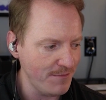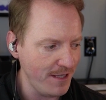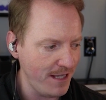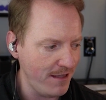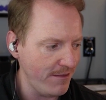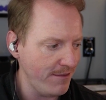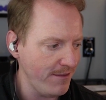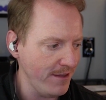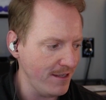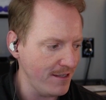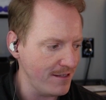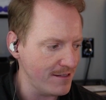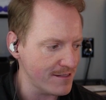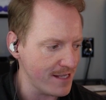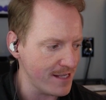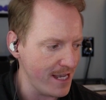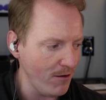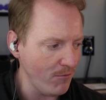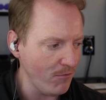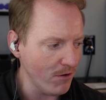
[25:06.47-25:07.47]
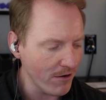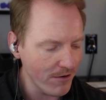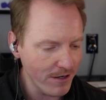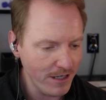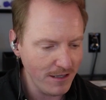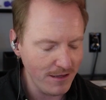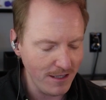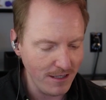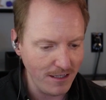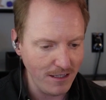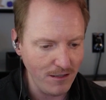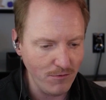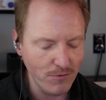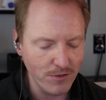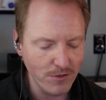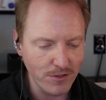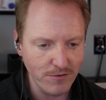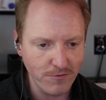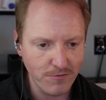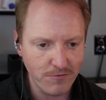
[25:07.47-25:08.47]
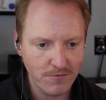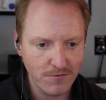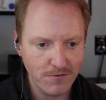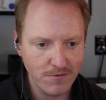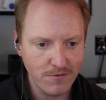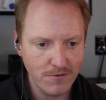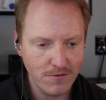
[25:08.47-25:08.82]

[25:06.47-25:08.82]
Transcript: about things. I worry that he would have